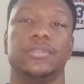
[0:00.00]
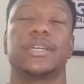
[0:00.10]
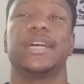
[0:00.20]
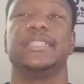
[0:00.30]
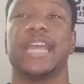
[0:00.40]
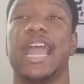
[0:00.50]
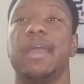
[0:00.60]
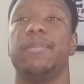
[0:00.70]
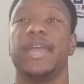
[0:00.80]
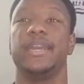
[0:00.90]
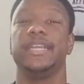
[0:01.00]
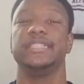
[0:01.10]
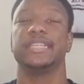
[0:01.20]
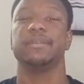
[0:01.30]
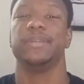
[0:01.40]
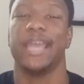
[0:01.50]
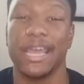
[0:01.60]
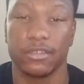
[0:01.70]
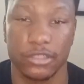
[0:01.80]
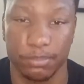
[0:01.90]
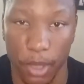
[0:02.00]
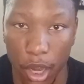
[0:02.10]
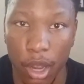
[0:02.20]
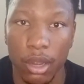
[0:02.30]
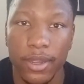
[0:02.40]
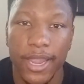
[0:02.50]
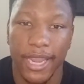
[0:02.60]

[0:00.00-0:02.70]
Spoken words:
because Ant-Man needs him to handle the ball,